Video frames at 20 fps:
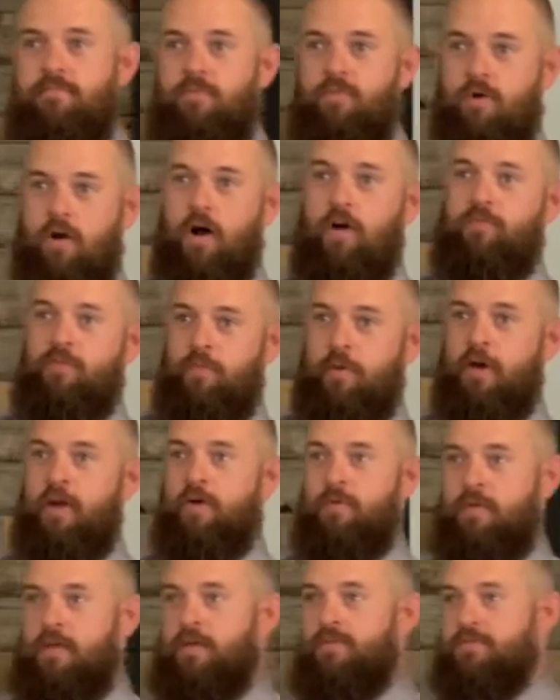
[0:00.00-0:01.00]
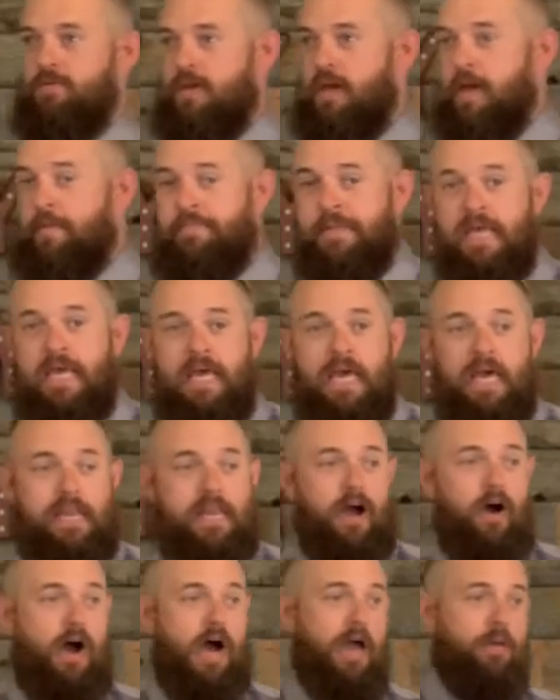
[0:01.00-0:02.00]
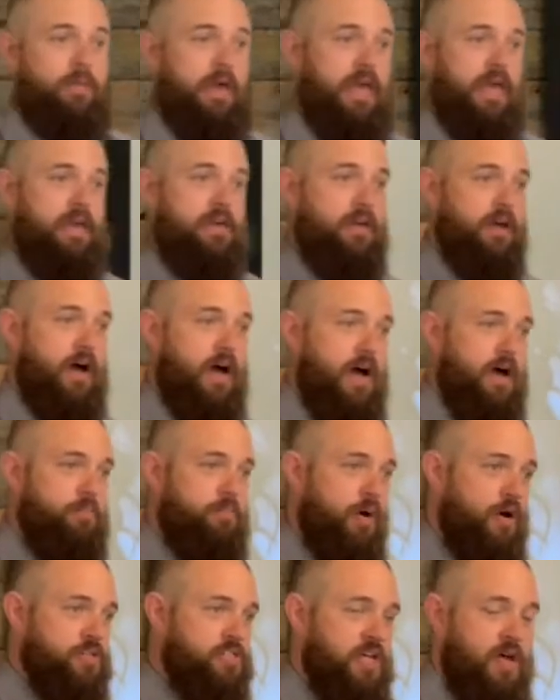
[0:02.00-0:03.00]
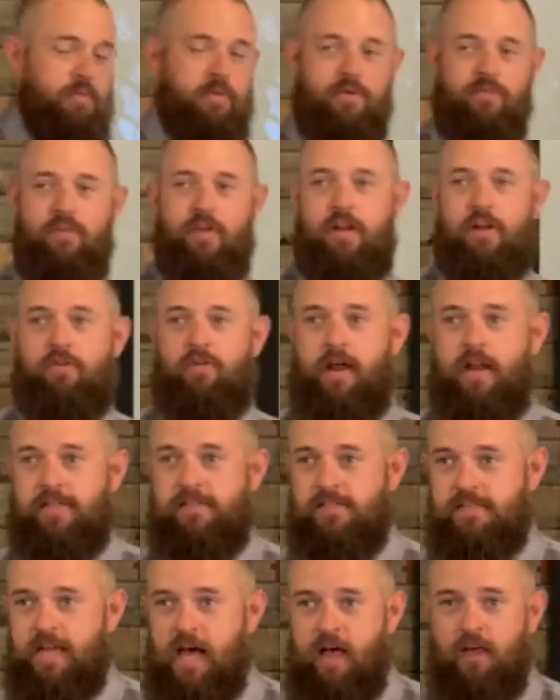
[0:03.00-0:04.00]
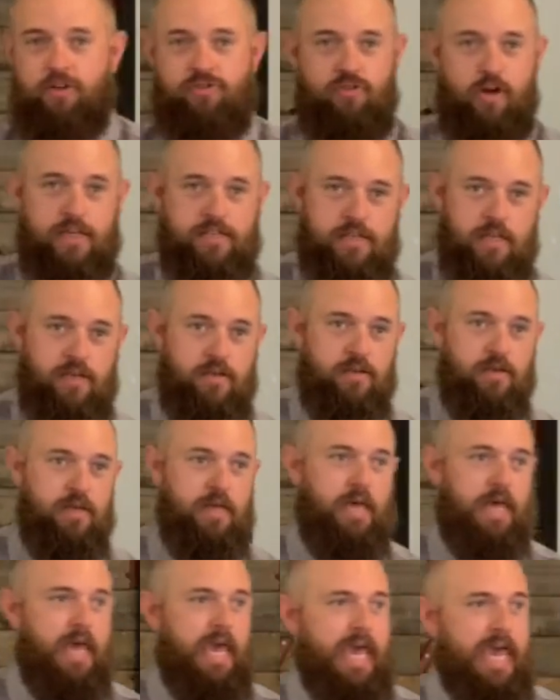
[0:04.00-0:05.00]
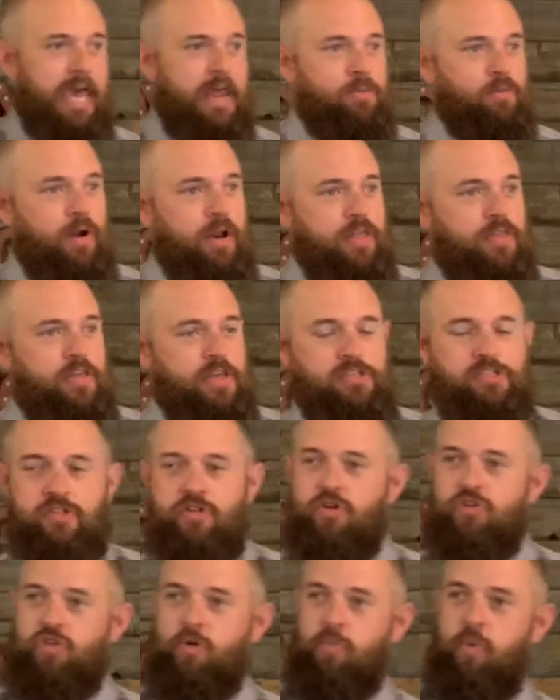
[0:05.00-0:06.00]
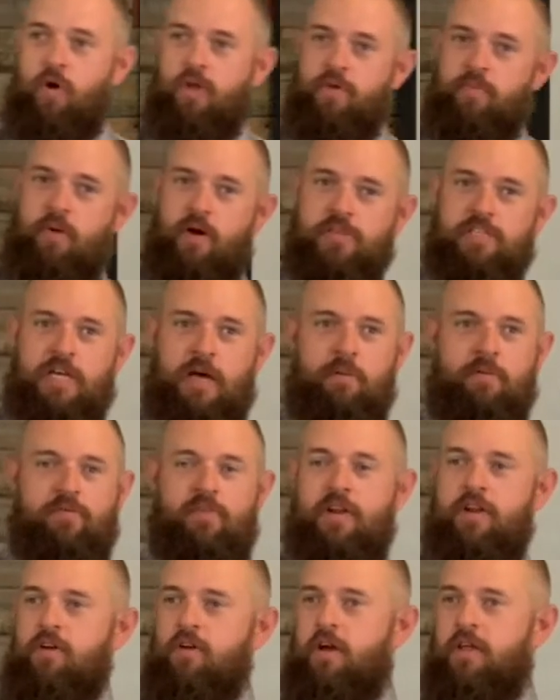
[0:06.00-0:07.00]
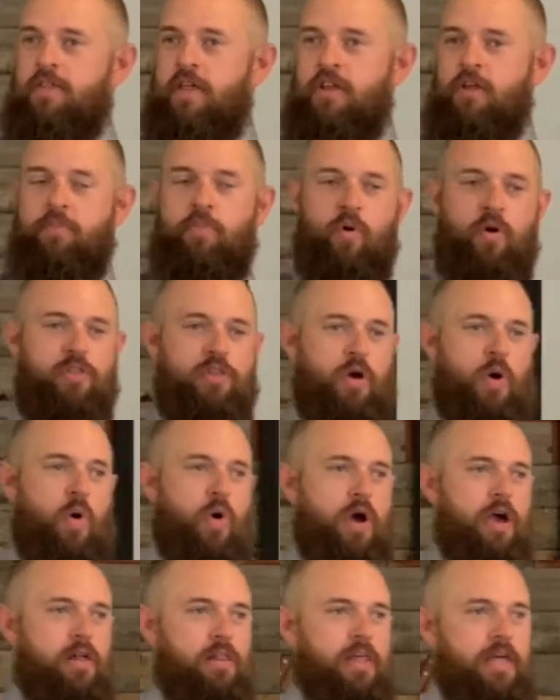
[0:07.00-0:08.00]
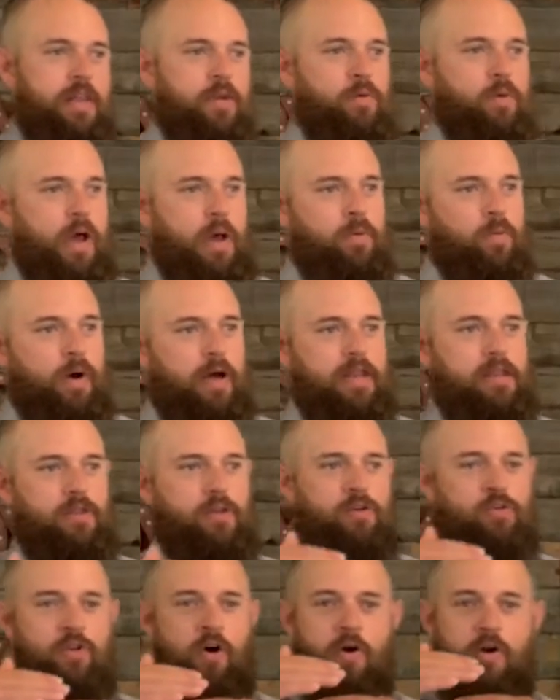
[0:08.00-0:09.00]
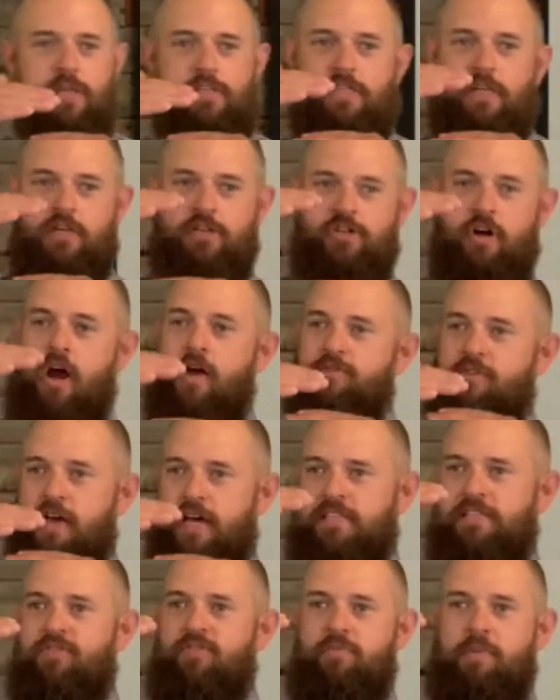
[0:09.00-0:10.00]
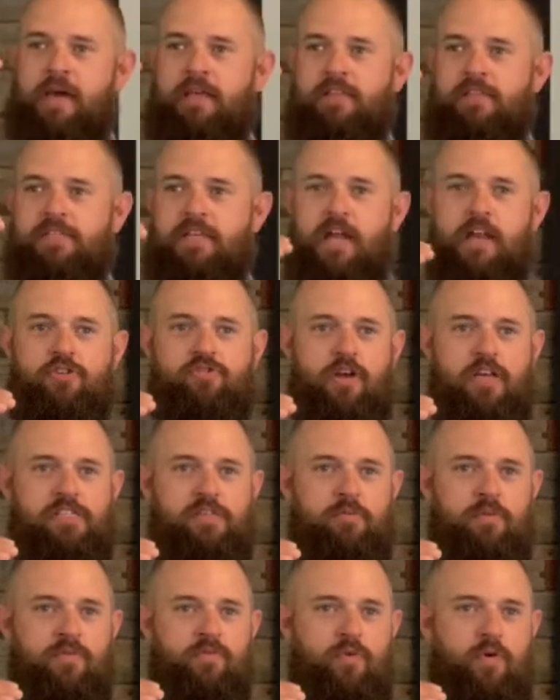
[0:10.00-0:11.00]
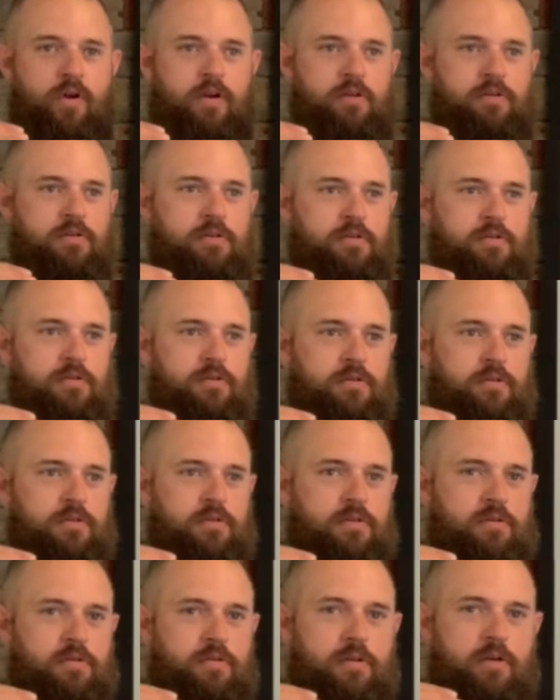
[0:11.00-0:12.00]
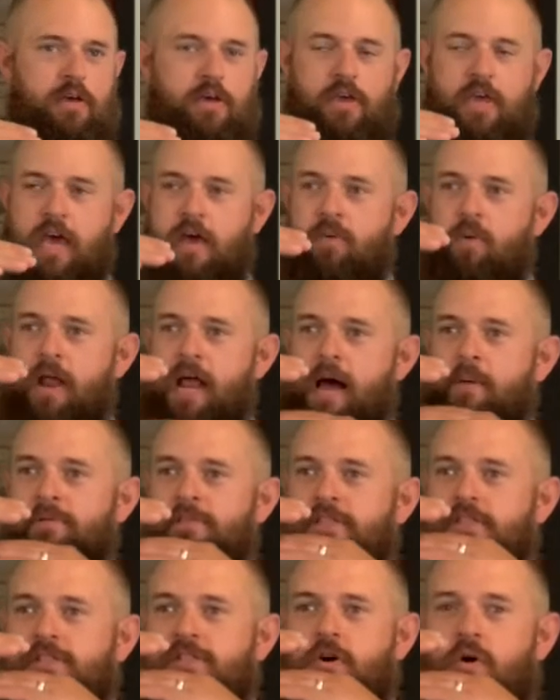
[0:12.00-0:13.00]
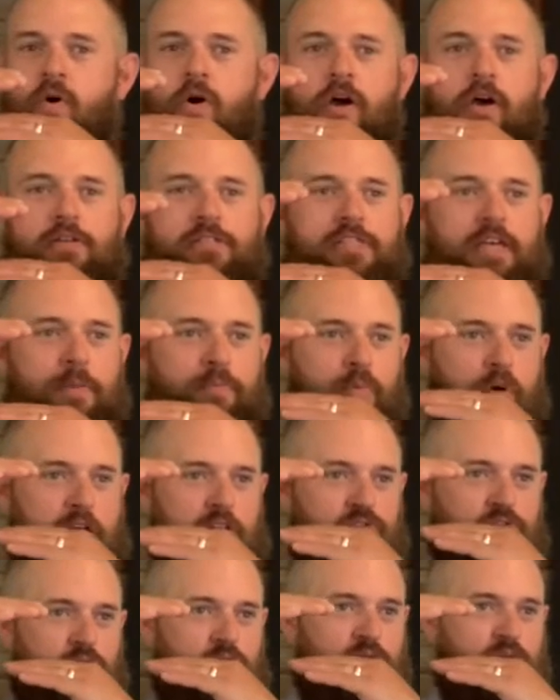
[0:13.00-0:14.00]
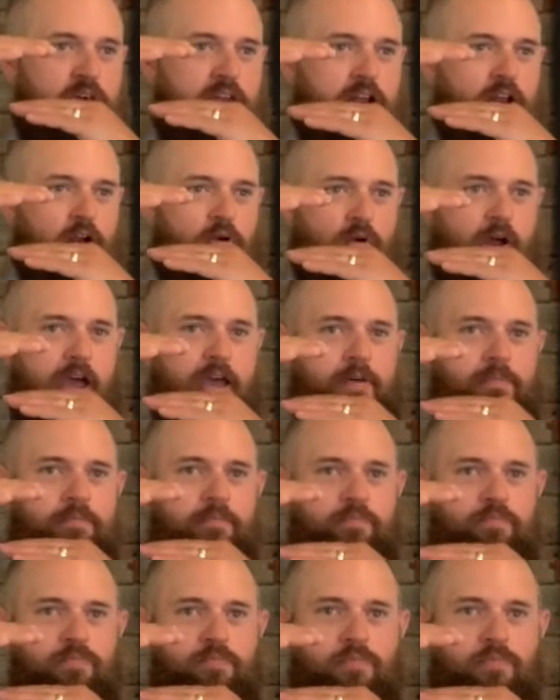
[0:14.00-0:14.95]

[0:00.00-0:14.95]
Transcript: We're all familiar with this? Okay. Now, I make uh, balsamic vinaigrette. It's salad dressing. And one of the things you do is you pour the balsamic vinegar and then you pour the oil in. And, and what you notice in a jar, have you guys ever made this kind of dressing before? Okay, what happens is the oil separates from the vinegar, right?